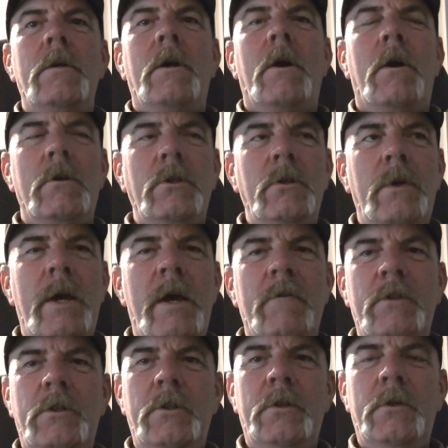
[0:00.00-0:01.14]
all you have
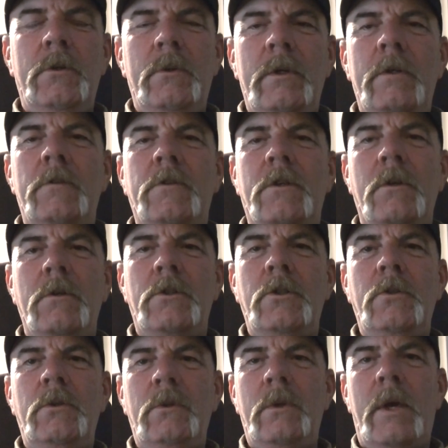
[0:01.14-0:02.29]
to do is go
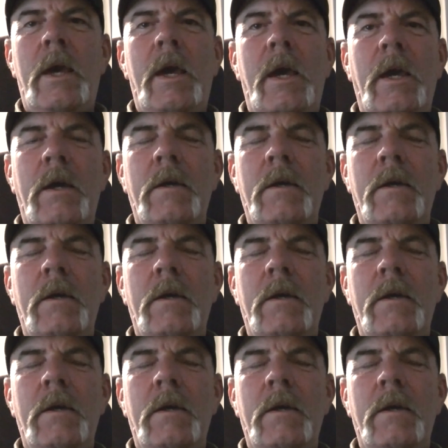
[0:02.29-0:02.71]
to a